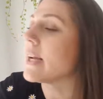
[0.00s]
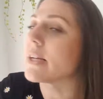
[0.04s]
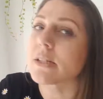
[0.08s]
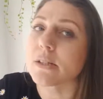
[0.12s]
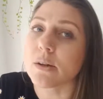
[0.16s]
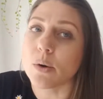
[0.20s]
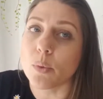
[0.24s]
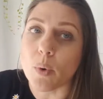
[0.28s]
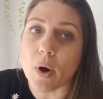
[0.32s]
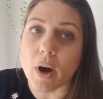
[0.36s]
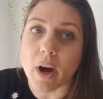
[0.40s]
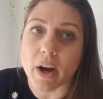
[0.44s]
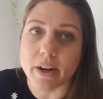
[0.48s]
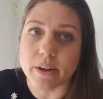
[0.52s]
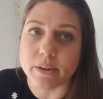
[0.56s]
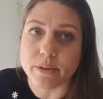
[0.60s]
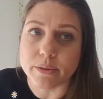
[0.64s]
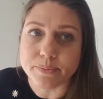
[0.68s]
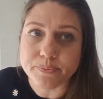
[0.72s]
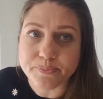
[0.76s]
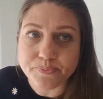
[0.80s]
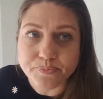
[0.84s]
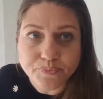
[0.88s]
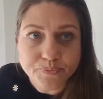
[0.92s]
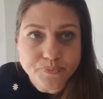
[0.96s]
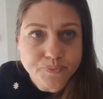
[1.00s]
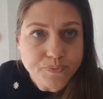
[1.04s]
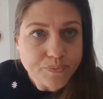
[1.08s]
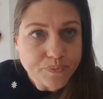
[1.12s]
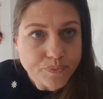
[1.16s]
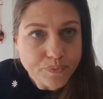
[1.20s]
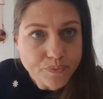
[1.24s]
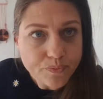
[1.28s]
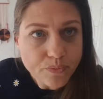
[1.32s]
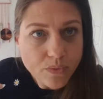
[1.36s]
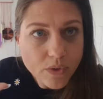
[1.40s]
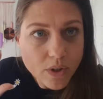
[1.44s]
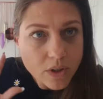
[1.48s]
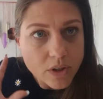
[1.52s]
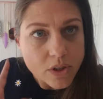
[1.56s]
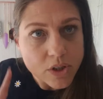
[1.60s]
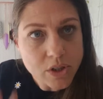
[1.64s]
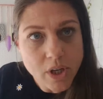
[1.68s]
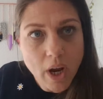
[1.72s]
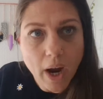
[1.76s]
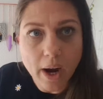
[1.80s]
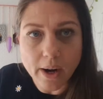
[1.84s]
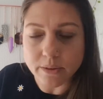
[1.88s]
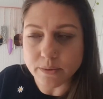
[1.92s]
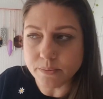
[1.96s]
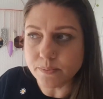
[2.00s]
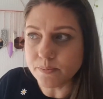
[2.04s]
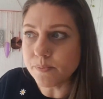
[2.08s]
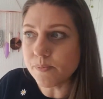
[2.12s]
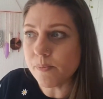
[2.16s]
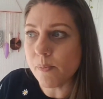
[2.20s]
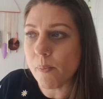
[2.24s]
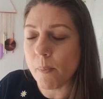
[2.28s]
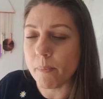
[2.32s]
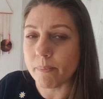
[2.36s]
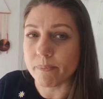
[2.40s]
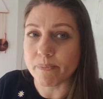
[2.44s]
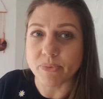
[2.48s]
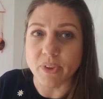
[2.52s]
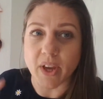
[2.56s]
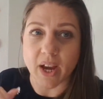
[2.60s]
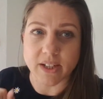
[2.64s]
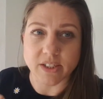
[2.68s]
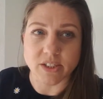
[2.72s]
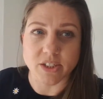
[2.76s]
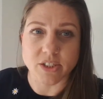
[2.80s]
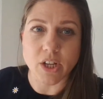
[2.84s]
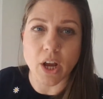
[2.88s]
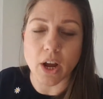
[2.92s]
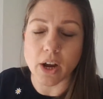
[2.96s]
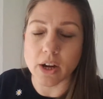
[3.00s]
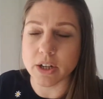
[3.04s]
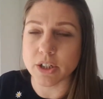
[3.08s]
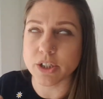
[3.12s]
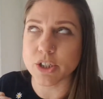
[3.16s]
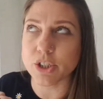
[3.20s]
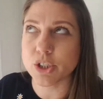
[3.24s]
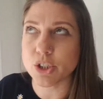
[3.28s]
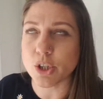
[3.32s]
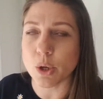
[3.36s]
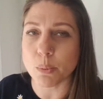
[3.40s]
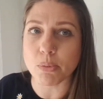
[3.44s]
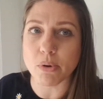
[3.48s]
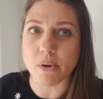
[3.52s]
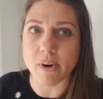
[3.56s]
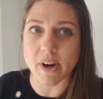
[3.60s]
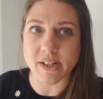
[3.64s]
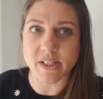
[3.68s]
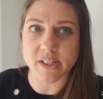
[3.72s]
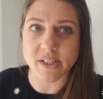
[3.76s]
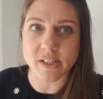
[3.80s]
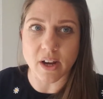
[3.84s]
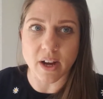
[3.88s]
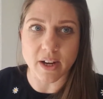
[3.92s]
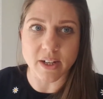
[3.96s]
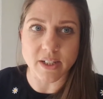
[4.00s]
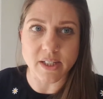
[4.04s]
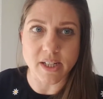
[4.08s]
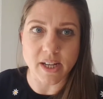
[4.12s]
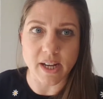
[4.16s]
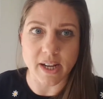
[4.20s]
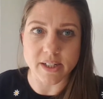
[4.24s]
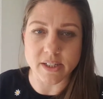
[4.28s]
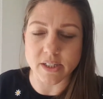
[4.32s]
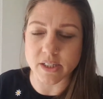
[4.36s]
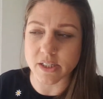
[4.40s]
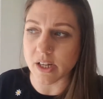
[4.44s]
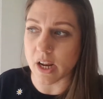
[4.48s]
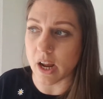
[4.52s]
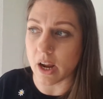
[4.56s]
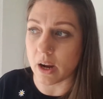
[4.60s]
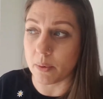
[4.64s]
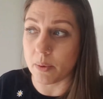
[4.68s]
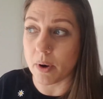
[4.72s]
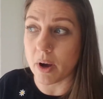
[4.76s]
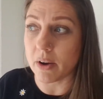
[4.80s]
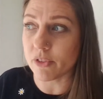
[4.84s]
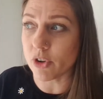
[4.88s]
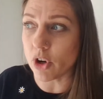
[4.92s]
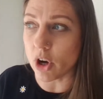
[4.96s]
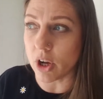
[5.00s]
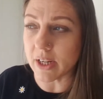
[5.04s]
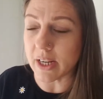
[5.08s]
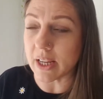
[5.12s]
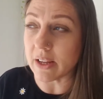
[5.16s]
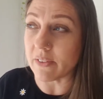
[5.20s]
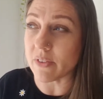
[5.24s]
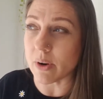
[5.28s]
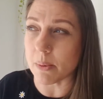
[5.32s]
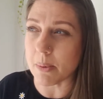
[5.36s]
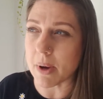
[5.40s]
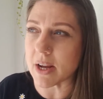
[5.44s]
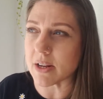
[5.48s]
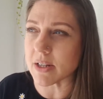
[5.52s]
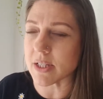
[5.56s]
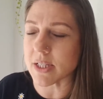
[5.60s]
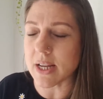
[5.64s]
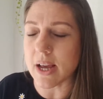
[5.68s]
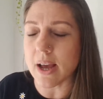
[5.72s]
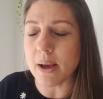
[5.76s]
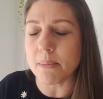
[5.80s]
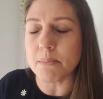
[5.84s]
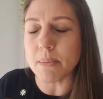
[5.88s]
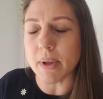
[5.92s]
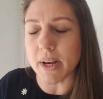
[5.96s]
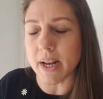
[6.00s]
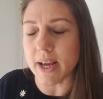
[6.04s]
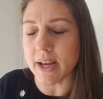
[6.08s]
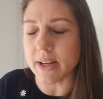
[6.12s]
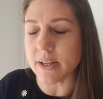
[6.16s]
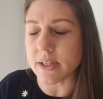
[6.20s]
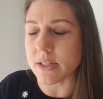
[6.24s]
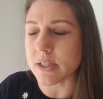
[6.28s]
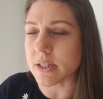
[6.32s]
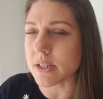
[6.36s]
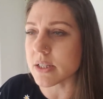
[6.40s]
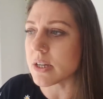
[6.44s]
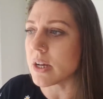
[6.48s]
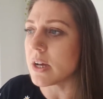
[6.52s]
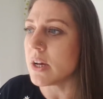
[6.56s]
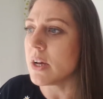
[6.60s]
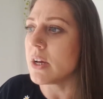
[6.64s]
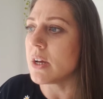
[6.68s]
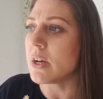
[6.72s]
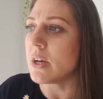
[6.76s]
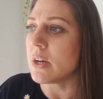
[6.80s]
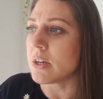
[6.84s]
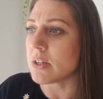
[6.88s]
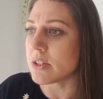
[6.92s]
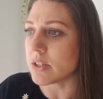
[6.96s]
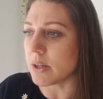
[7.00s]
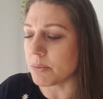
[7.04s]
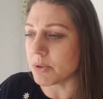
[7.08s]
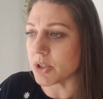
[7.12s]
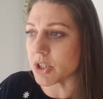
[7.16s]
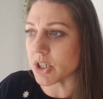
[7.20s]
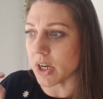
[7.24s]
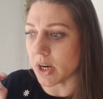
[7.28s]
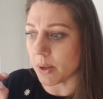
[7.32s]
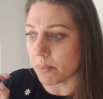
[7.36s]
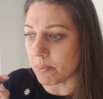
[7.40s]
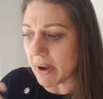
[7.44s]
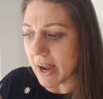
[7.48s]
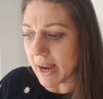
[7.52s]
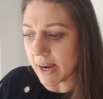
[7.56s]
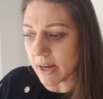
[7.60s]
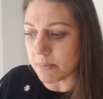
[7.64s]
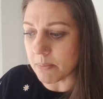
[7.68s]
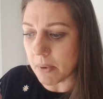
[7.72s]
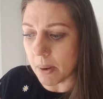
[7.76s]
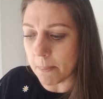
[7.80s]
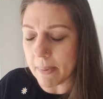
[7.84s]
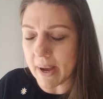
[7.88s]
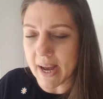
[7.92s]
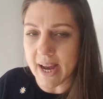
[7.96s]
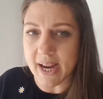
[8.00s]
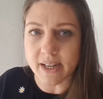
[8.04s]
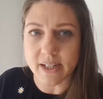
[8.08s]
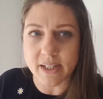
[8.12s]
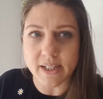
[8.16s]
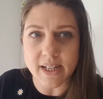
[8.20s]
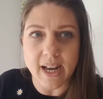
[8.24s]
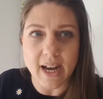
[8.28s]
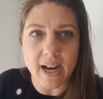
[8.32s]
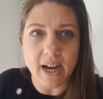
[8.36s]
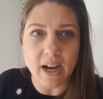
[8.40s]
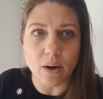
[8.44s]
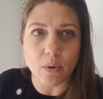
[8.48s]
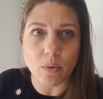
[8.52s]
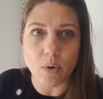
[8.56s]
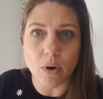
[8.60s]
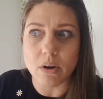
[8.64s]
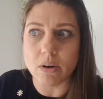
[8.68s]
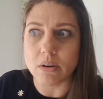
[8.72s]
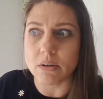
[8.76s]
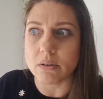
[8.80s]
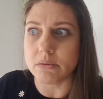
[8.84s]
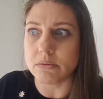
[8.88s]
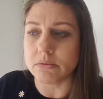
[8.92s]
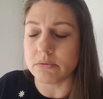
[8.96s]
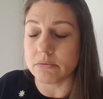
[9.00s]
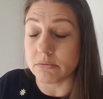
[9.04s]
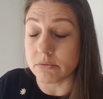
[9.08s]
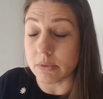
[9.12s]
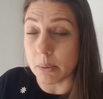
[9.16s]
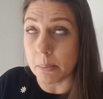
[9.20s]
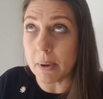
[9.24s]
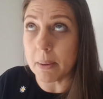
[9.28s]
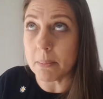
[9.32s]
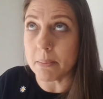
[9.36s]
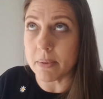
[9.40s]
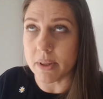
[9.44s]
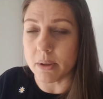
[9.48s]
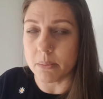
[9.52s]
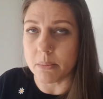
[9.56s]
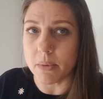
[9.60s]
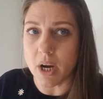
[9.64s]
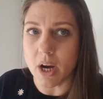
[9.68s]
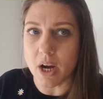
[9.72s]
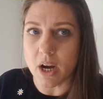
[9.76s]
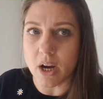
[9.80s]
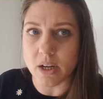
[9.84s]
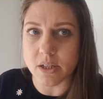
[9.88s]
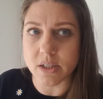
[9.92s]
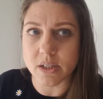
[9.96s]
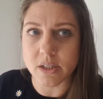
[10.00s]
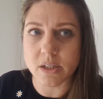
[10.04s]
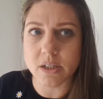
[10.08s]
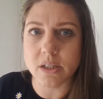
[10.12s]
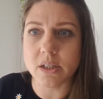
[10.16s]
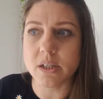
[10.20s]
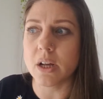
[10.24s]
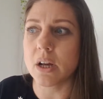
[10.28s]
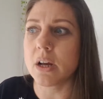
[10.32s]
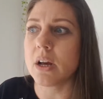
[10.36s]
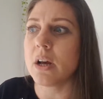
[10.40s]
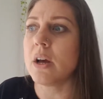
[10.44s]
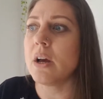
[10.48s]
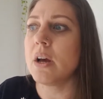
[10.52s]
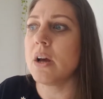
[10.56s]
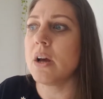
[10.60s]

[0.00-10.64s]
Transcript: takes a while. So yes, super excited. So I've got to leave in about 10 minutes. So I'm just going to pack my bag now, remember the masks,